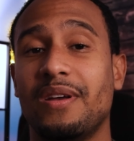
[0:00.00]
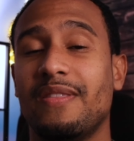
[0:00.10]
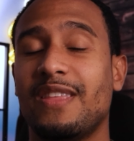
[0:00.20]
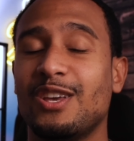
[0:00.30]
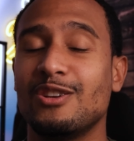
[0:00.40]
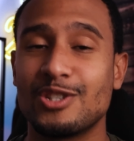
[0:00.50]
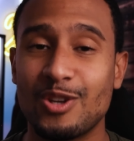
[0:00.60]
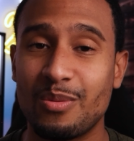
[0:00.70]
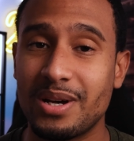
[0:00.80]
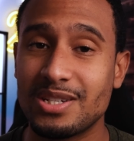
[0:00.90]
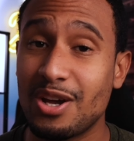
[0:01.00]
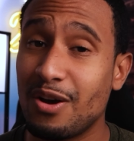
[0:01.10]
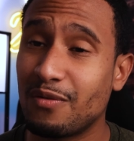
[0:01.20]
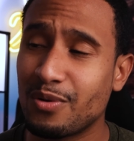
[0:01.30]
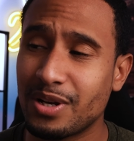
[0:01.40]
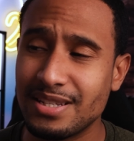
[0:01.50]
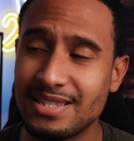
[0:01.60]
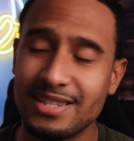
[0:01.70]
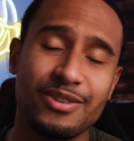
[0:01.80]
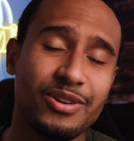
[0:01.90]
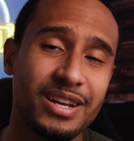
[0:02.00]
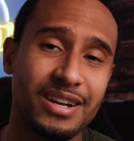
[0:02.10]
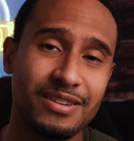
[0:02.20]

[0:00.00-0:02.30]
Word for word: And thank you so much for considering